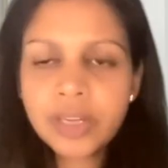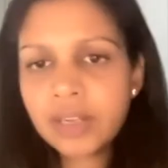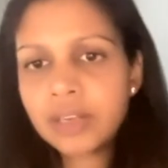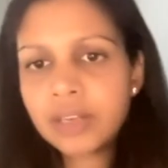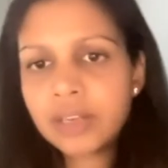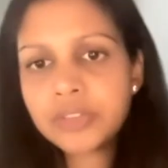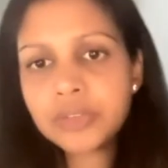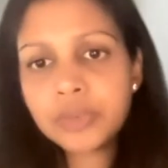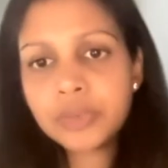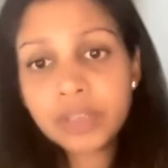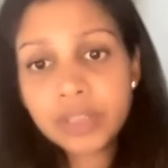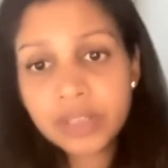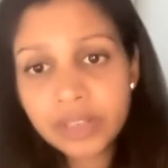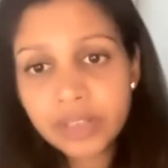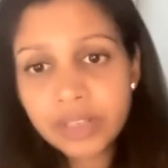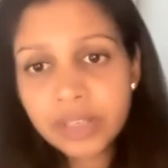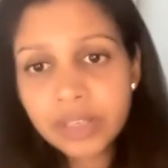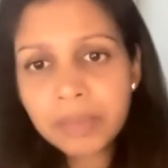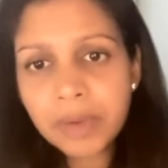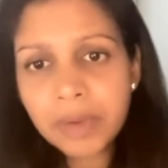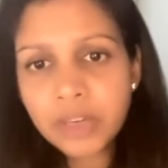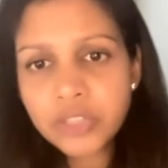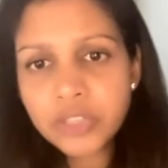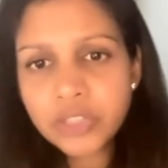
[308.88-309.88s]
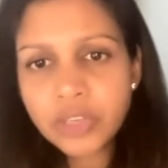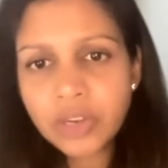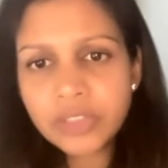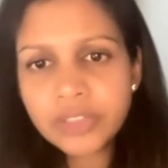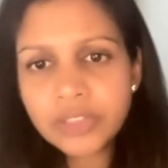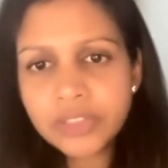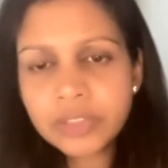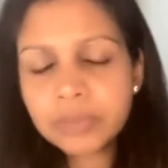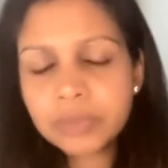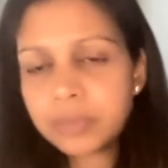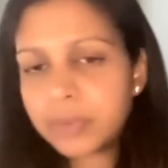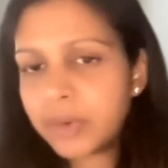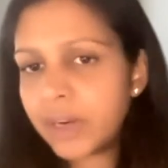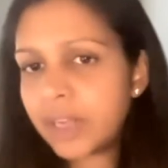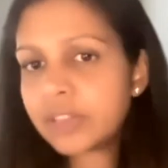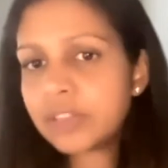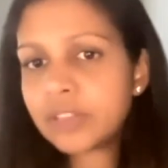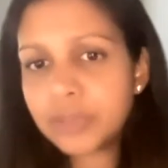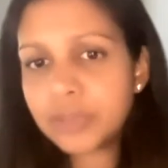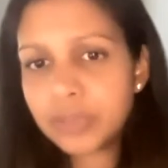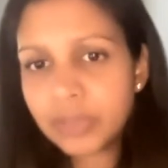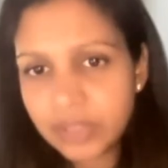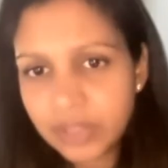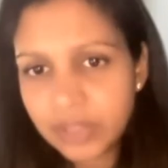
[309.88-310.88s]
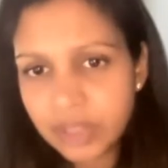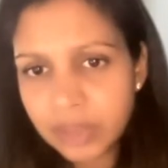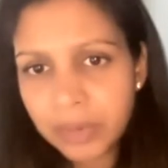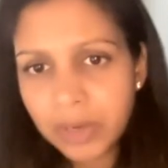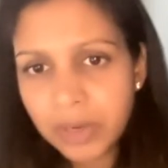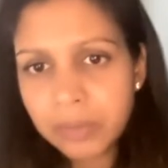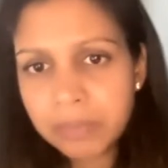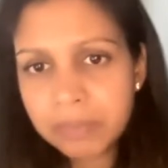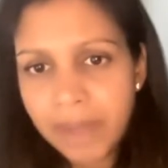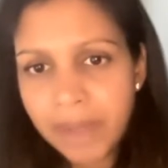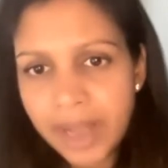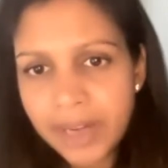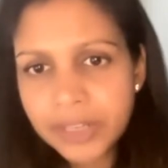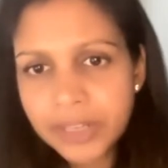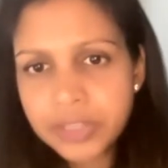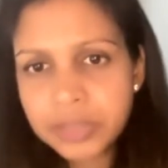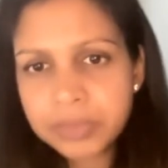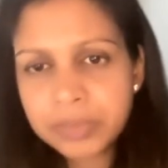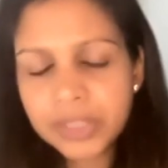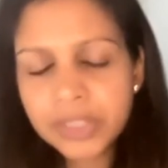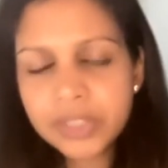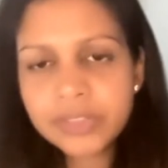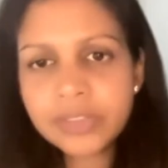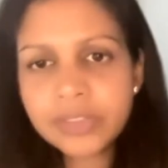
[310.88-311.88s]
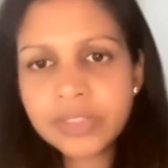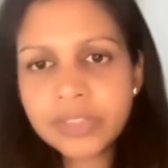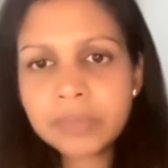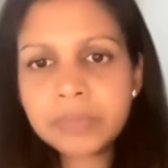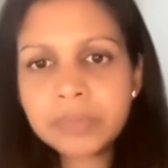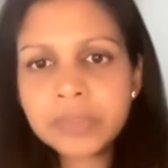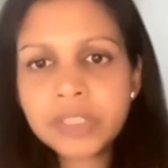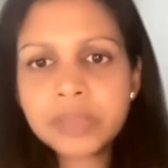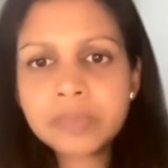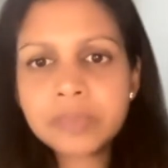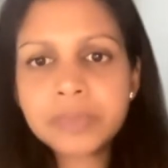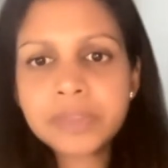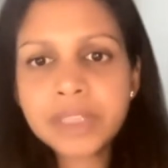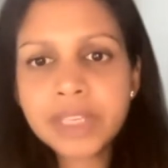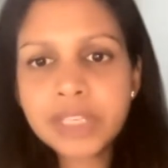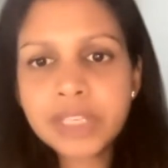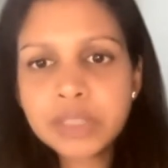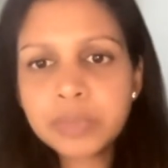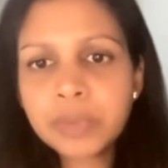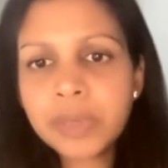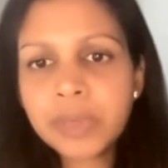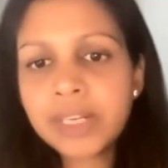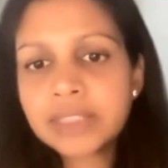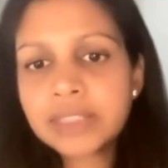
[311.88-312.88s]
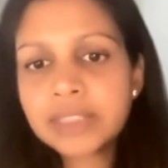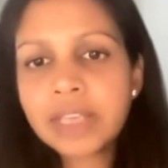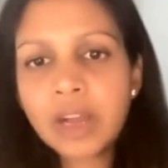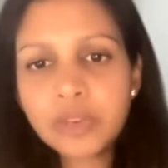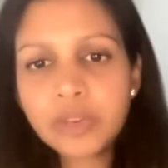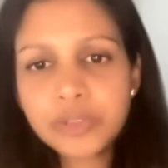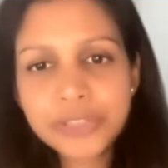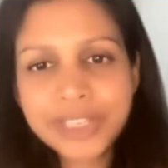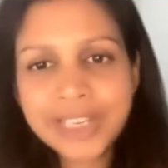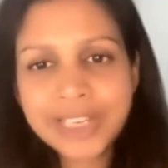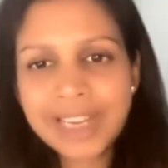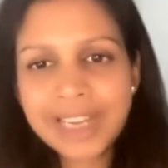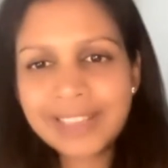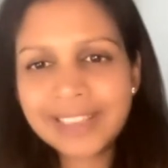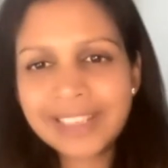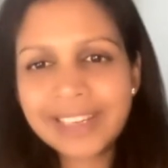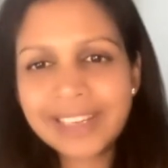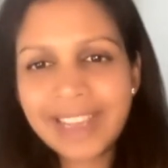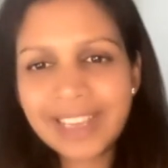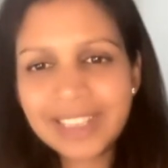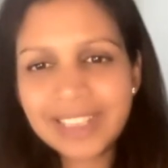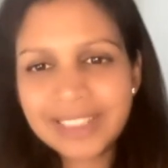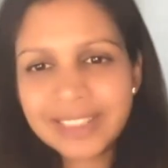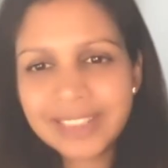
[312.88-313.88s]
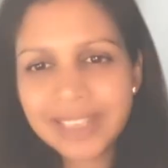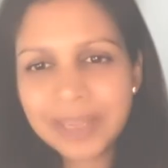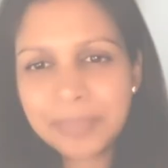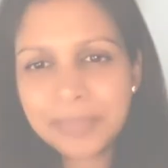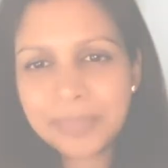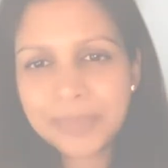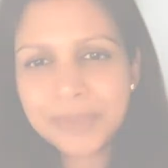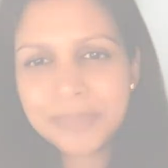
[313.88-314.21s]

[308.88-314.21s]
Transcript: to learn about shortness of breath, to learn about management of symptoms, as well as how to take the next step.